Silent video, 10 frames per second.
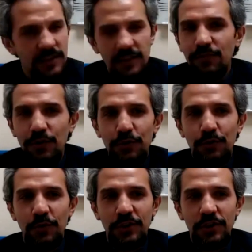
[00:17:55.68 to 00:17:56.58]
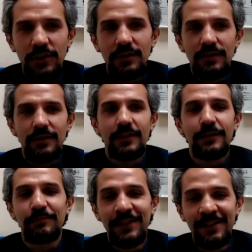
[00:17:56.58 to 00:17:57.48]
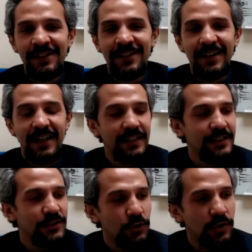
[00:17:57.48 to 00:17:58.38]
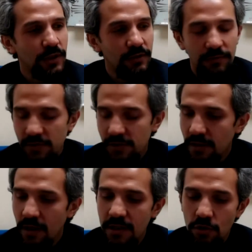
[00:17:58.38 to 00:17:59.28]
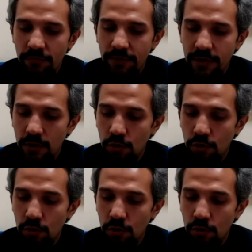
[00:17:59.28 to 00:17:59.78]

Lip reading: a difficult question. So the slice of the